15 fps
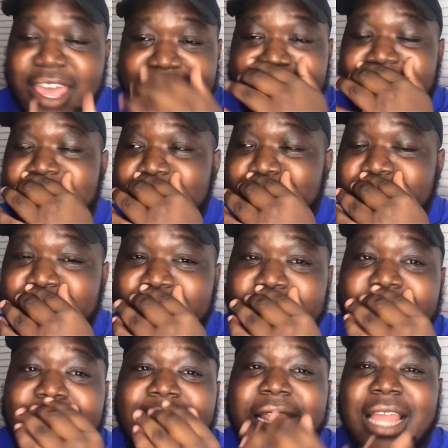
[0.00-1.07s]
he be
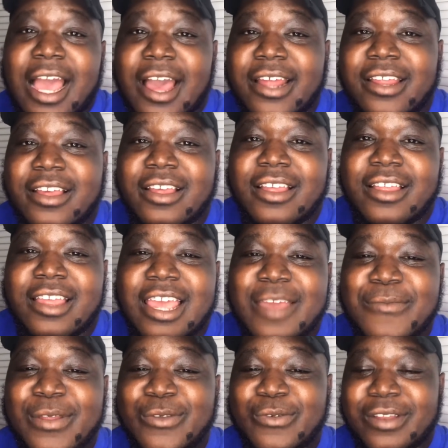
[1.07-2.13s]
doing a lot of he
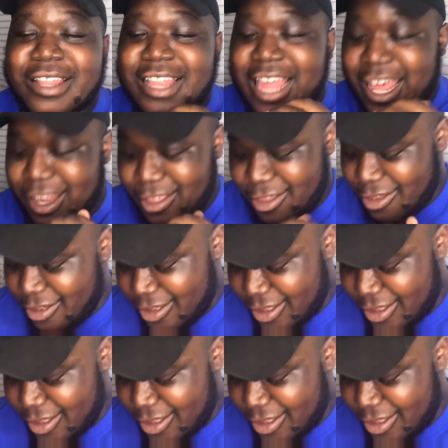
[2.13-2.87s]
be doing a lot of junk.